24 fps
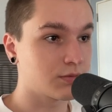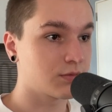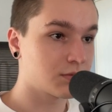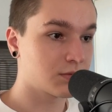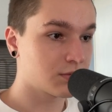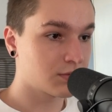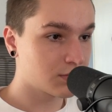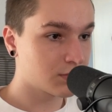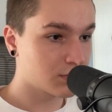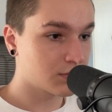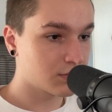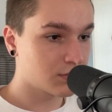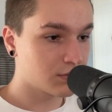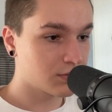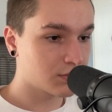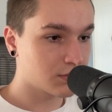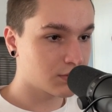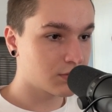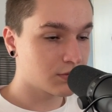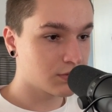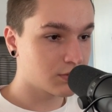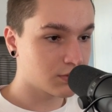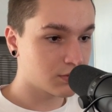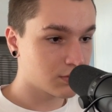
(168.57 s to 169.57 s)

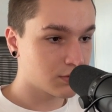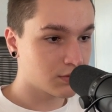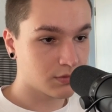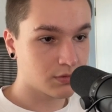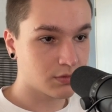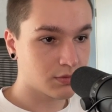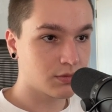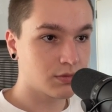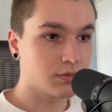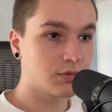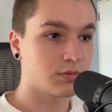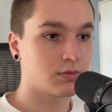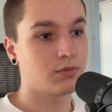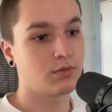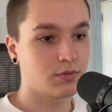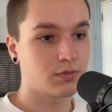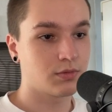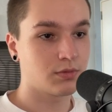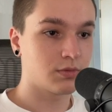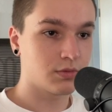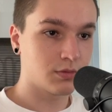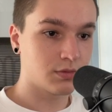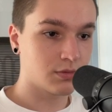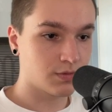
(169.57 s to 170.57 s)

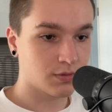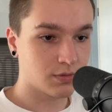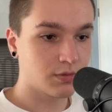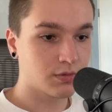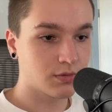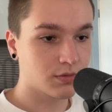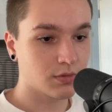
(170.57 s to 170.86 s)
No one is speaking in this clip.